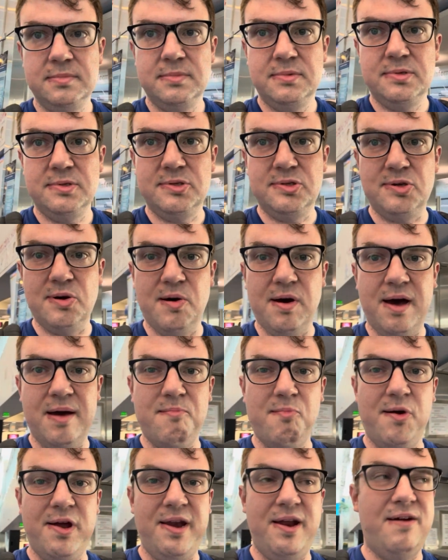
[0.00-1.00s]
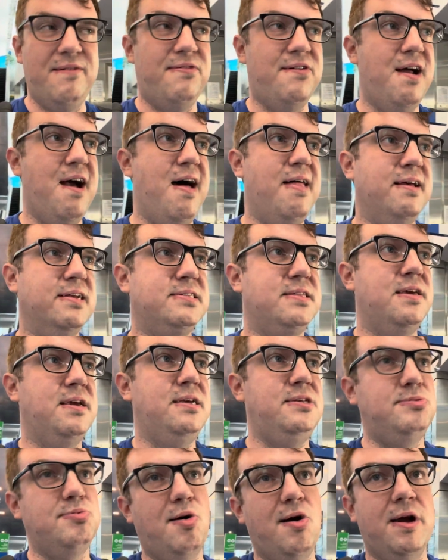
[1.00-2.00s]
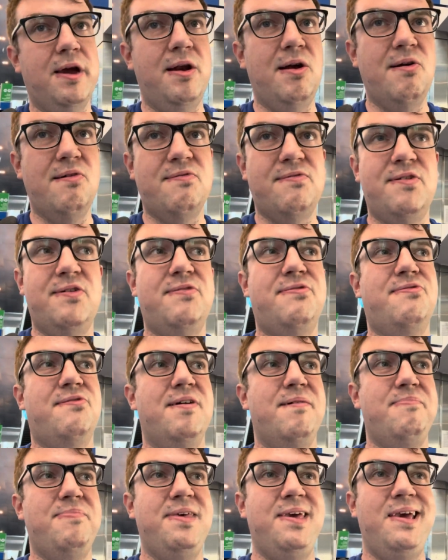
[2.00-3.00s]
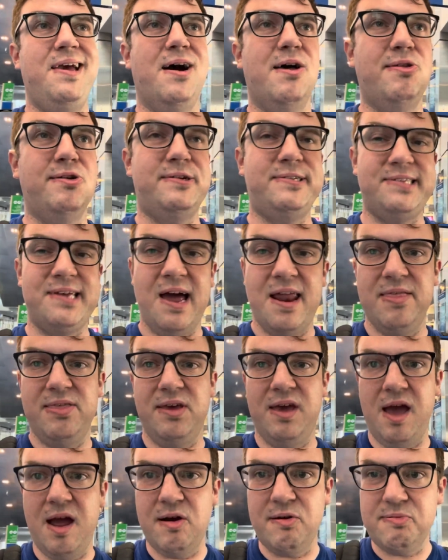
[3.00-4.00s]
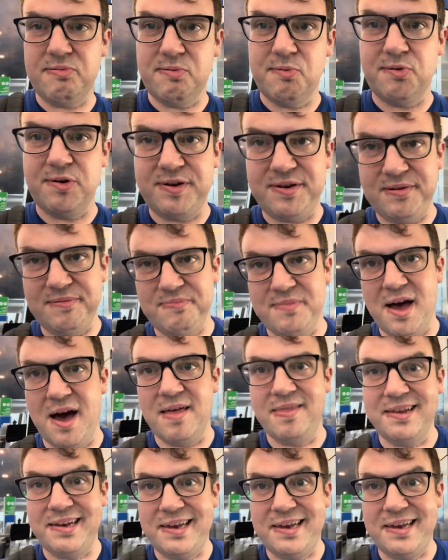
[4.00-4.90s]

So I'm waiting here for Alex. I think he's walking over from the other side of the airport, uh, the